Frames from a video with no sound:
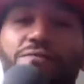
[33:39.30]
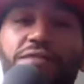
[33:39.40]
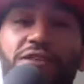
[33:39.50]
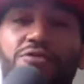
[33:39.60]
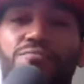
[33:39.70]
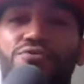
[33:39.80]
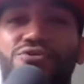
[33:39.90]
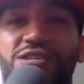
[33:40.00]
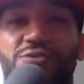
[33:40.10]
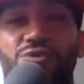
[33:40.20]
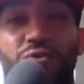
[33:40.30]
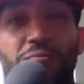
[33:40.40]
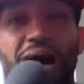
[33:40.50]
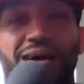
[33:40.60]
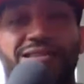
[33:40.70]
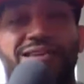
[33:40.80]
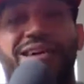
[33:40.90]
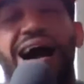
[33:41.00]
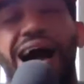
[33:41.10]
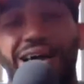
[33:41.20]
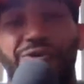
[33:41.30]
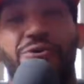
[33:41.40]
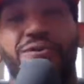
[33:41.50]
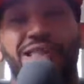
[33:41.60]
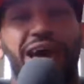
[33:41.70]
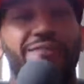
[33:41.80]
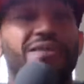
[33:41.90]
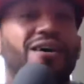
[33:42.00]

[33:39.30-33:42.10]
being her bullshit with her boxing, I agree with that.